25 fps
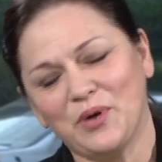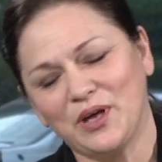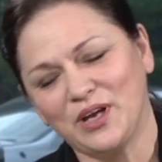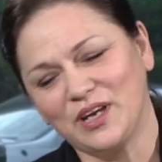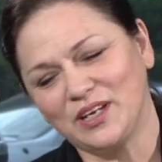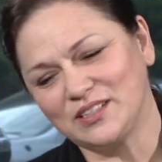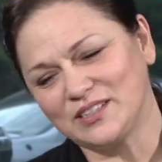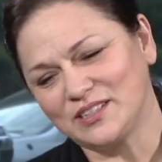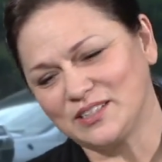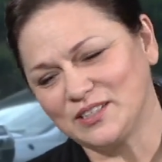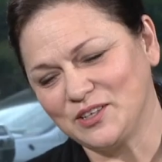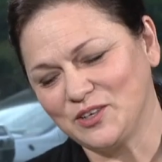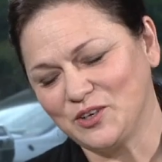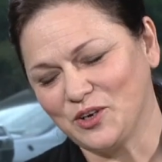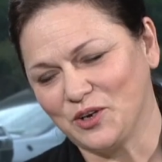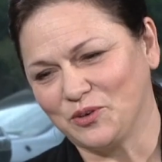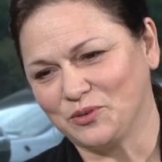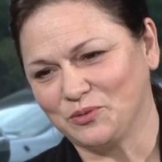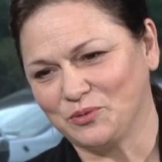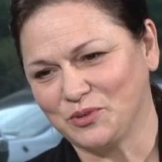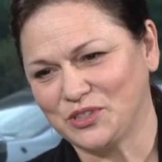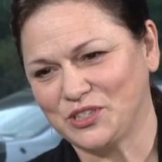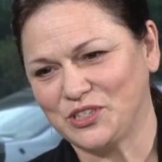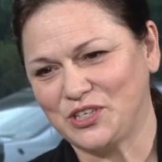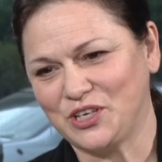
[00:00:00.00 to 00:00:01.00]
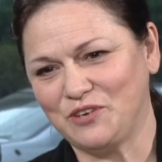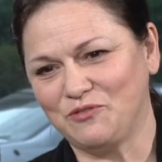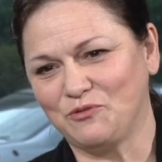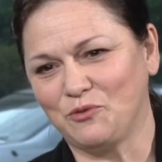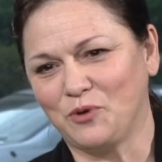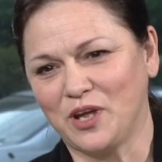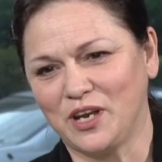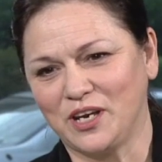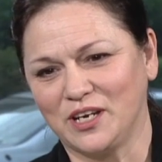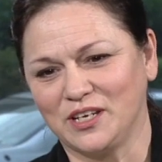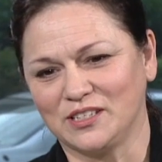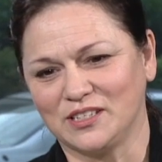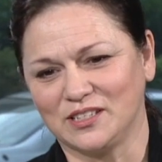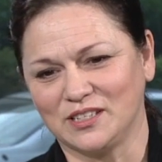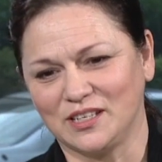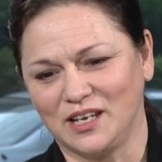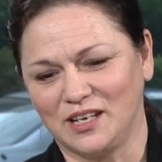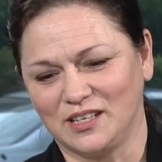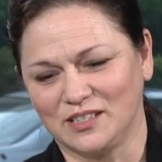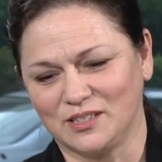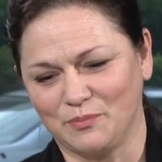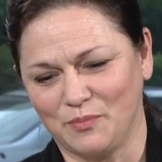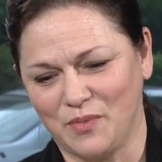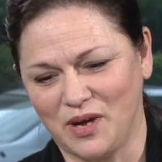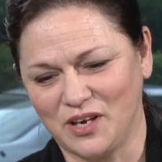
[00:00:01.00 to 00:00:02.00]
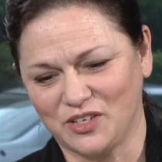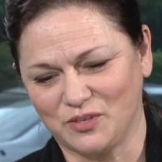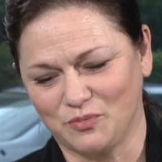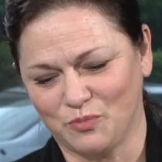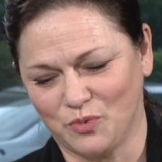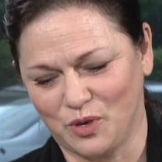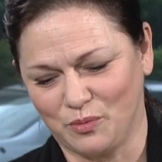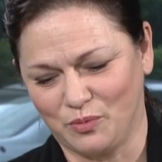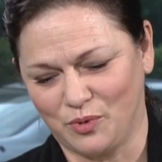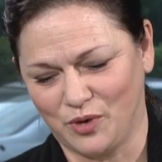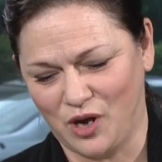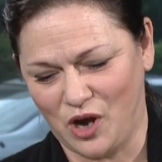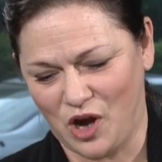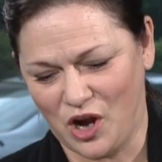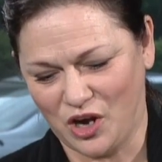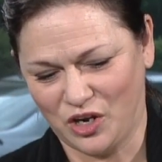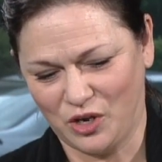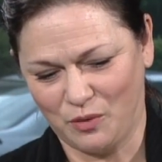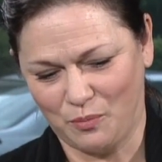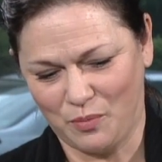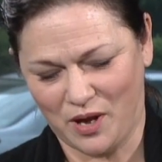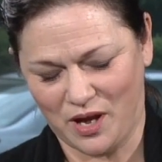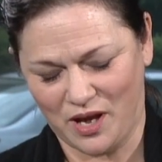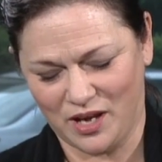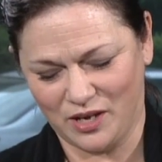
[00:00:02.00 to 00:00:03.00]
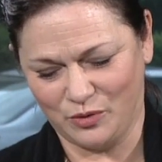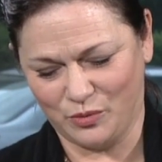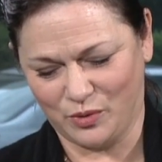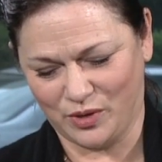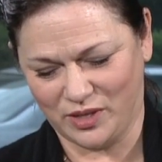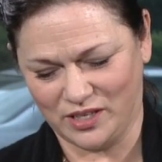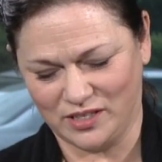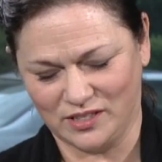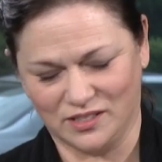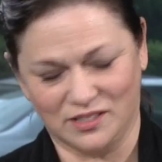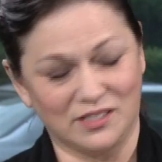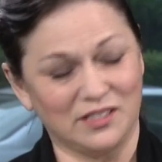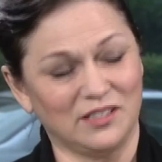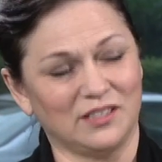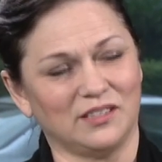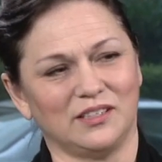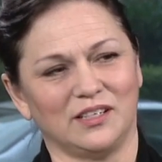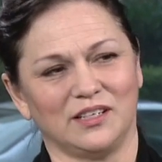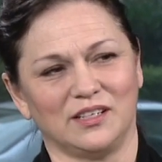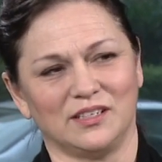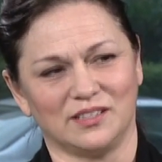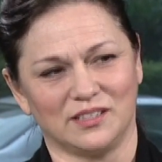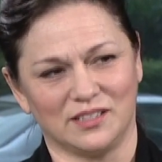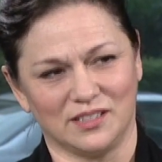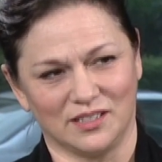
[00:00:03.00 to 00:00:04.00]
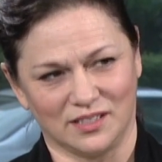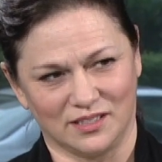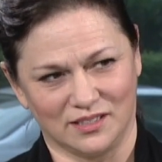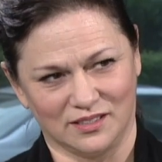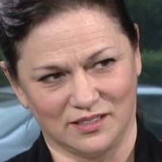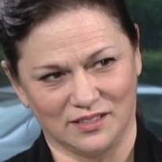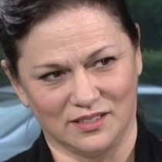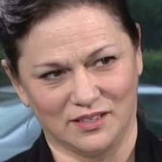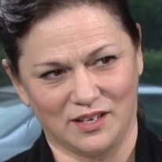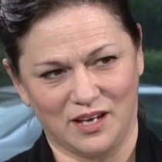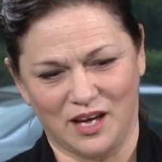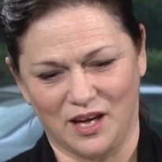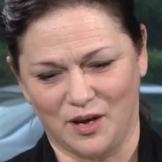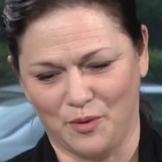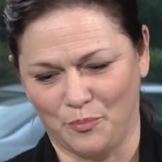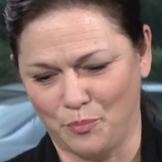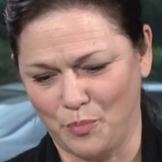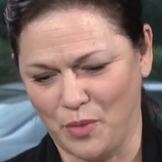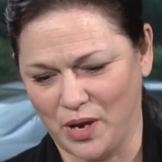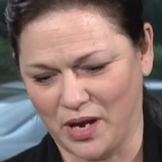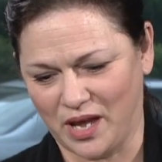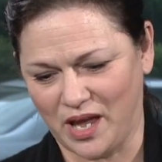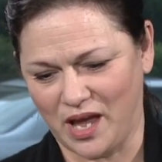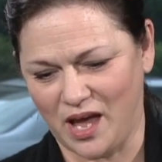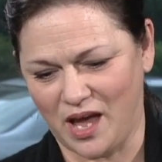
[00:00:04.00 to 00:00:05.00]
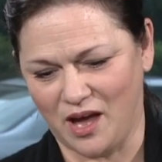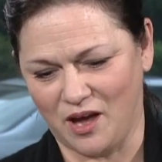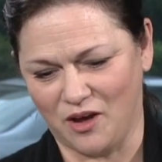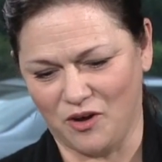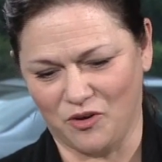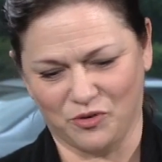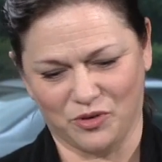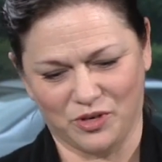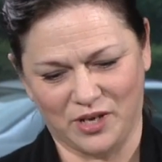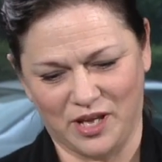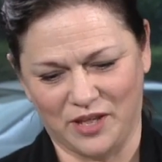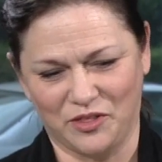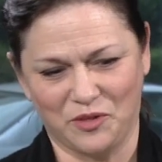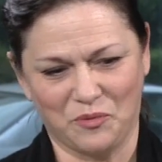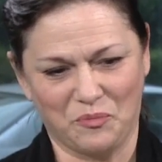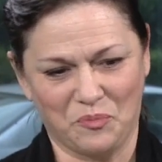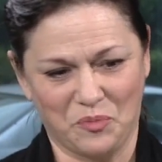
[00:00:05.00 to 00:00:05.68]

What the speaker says: But it's, Steve Wynn is much more preoccupied with his dealings in Macau at the